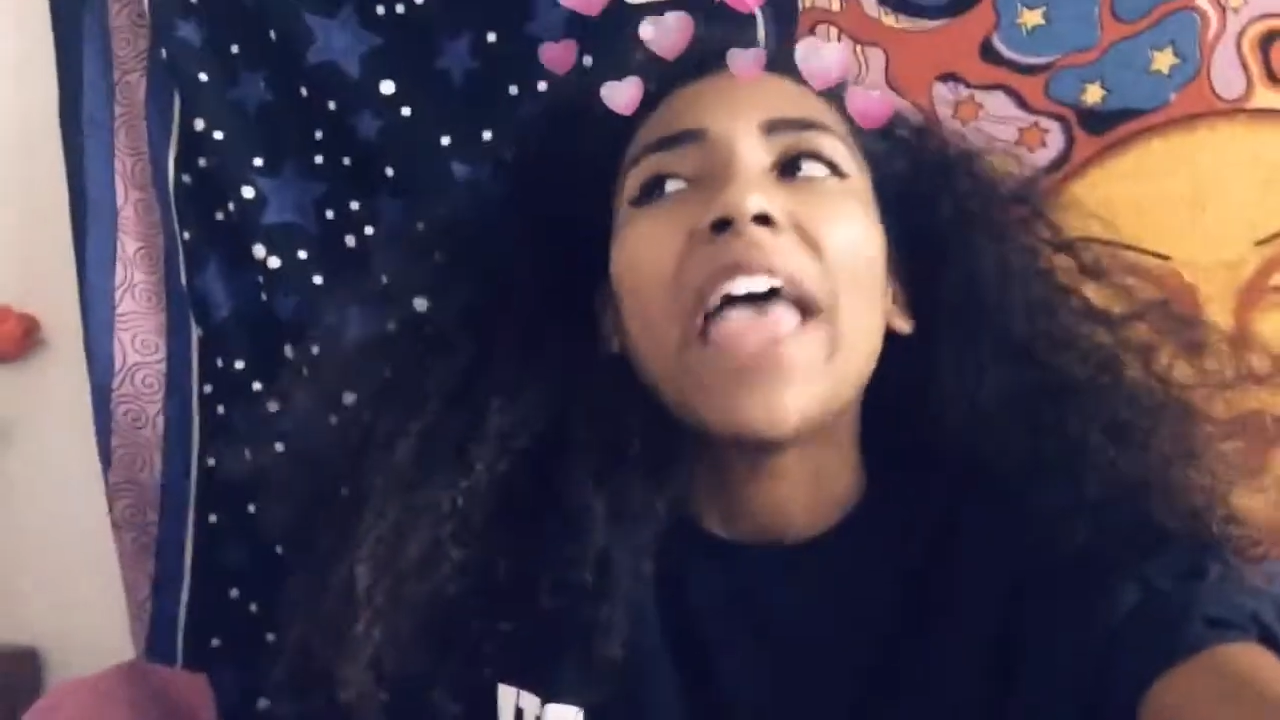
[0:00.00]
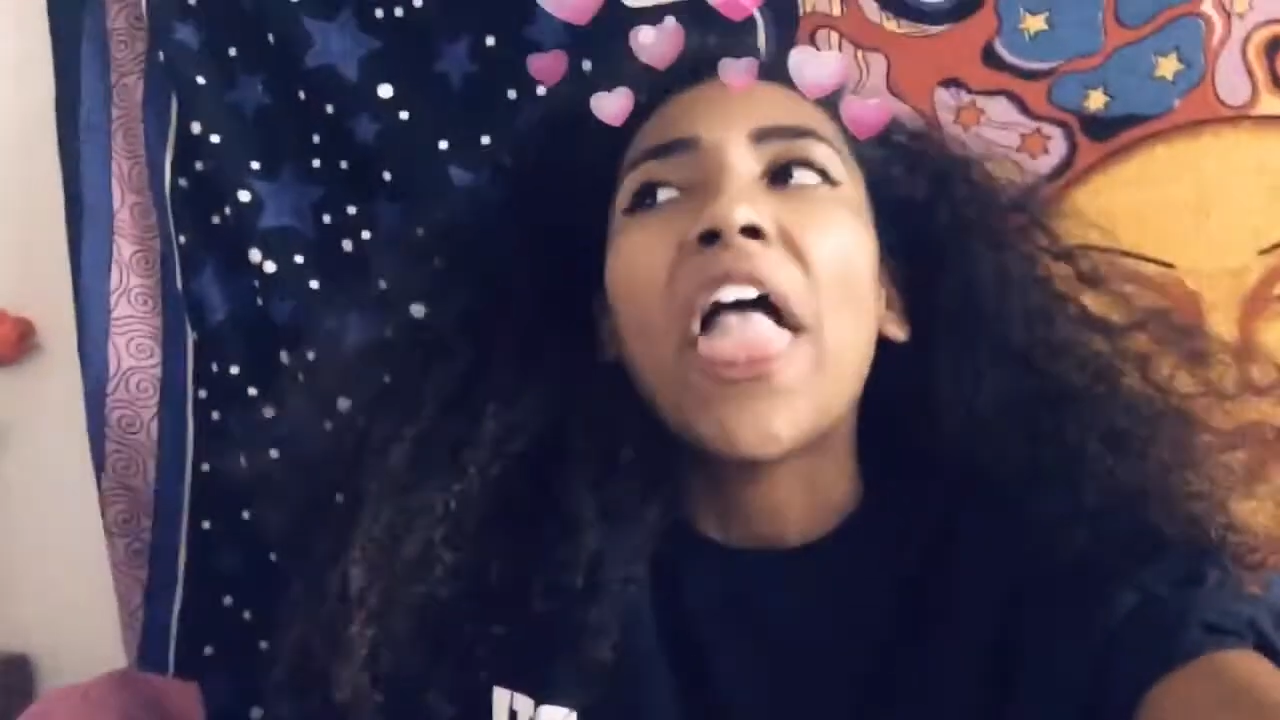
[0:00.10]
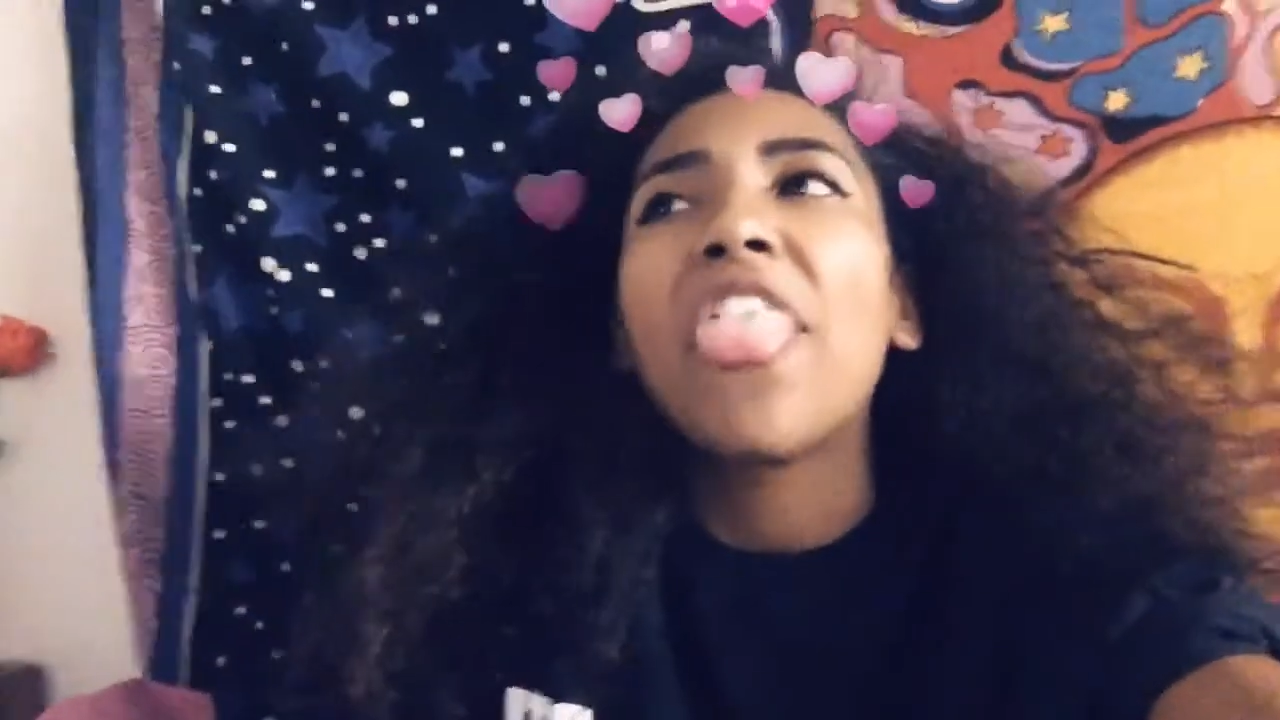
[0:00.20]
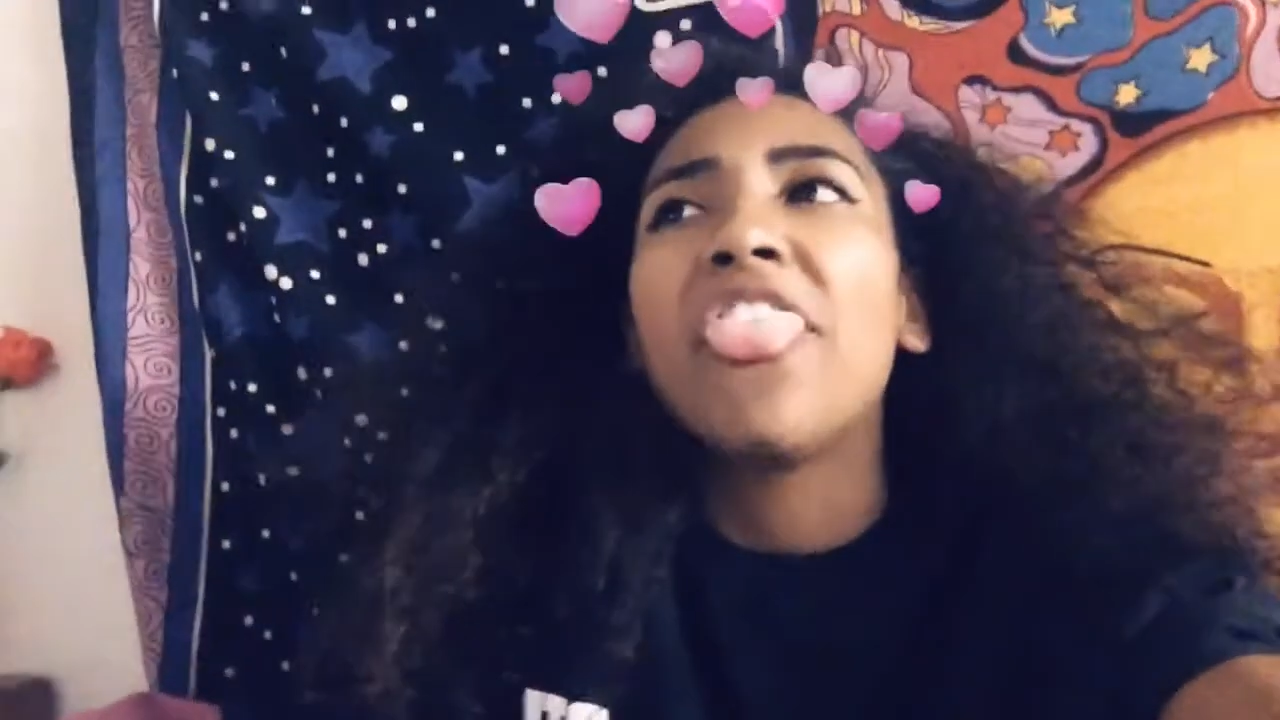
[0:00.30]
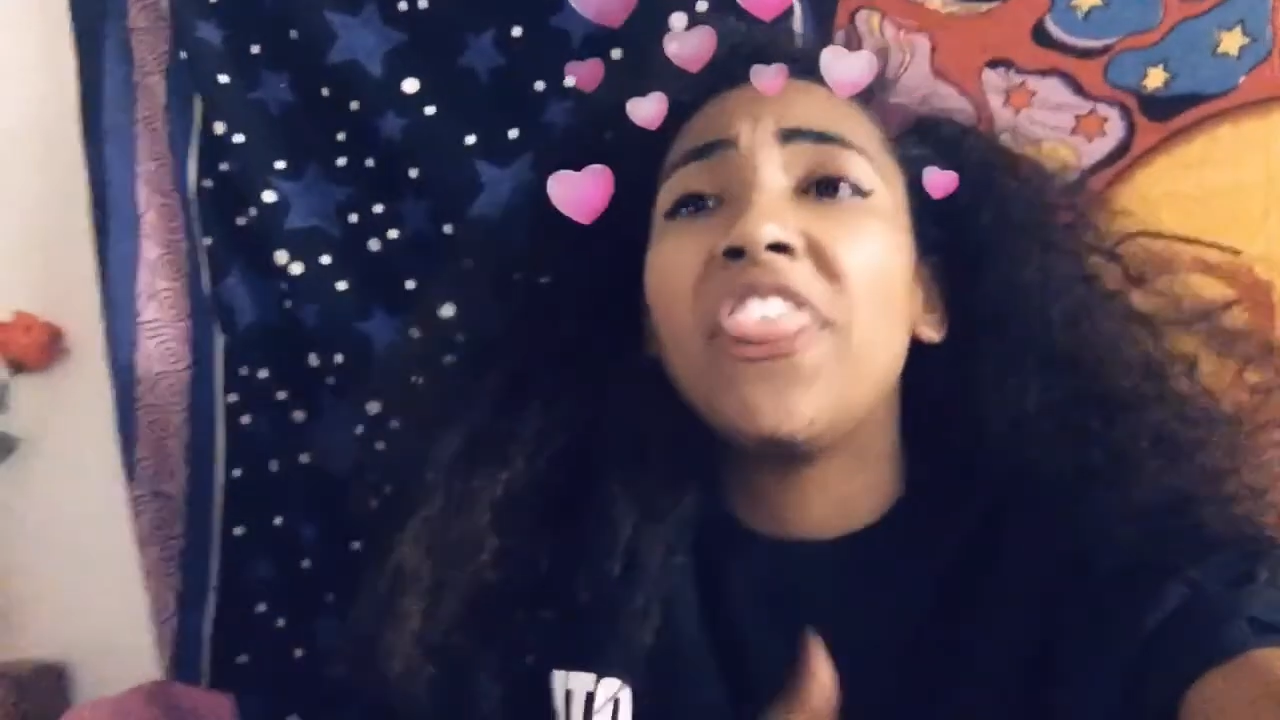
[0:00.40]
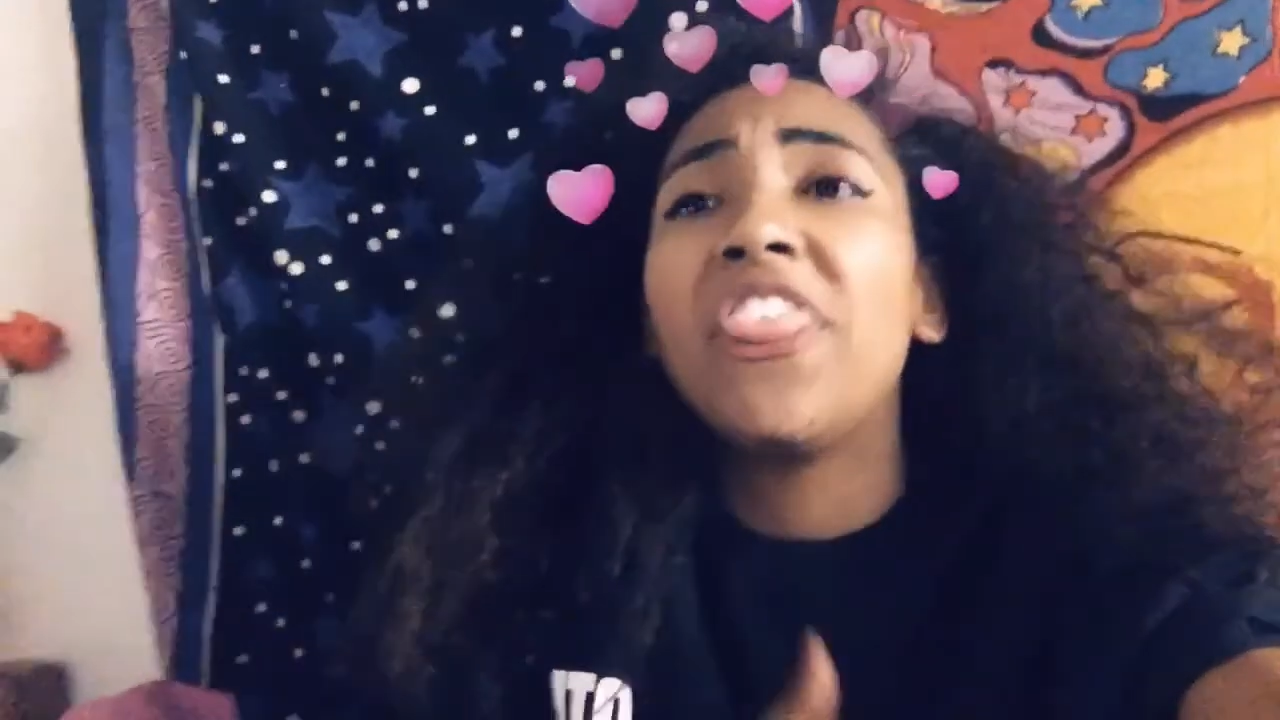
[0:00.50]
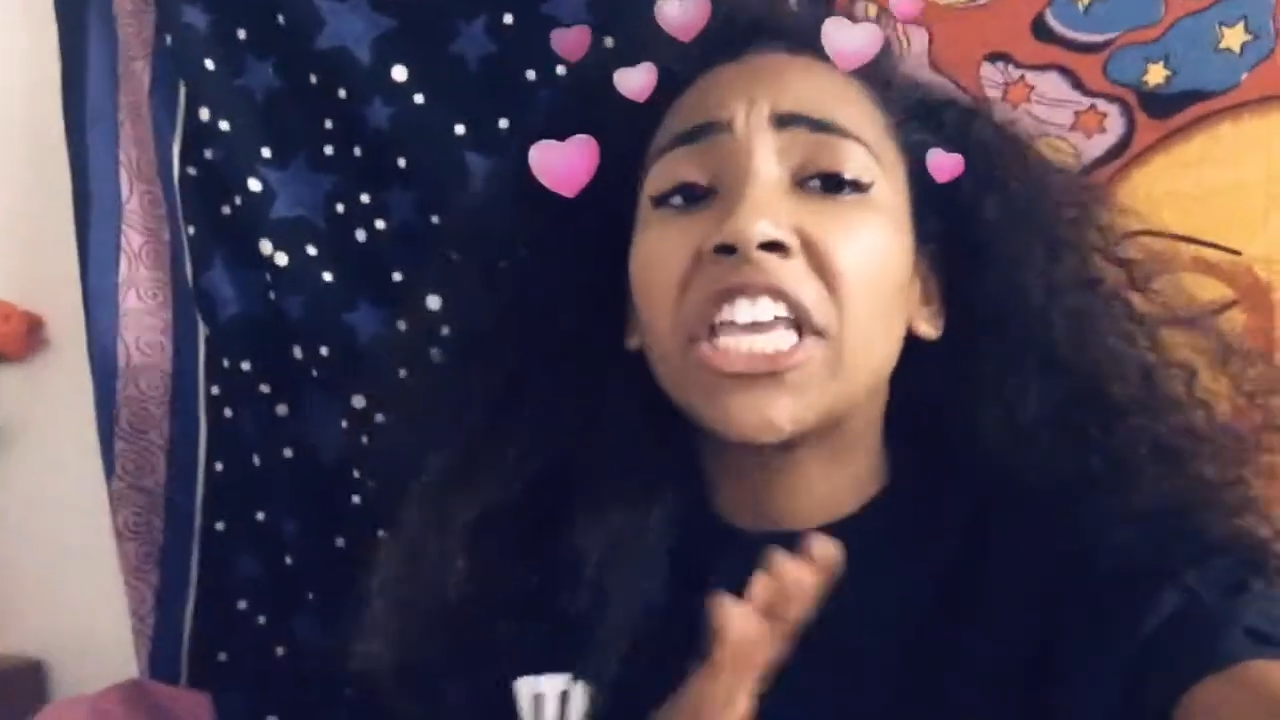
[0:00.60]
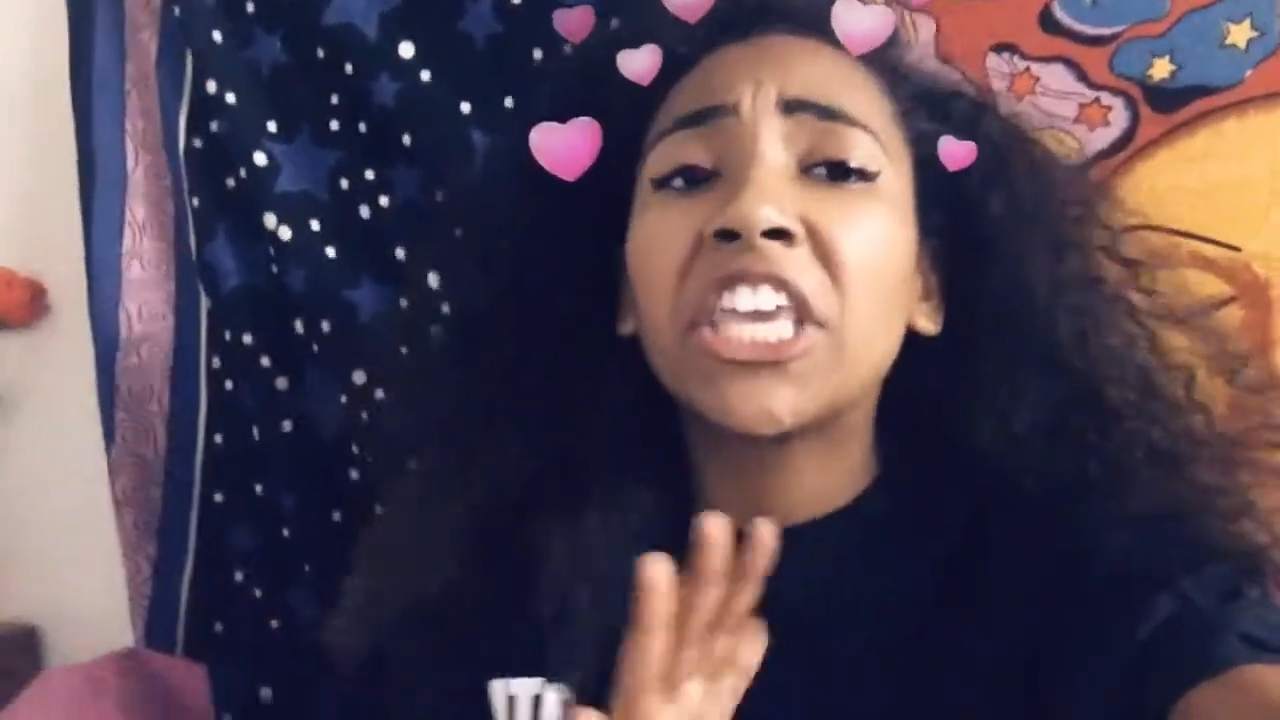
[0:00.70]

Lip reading: the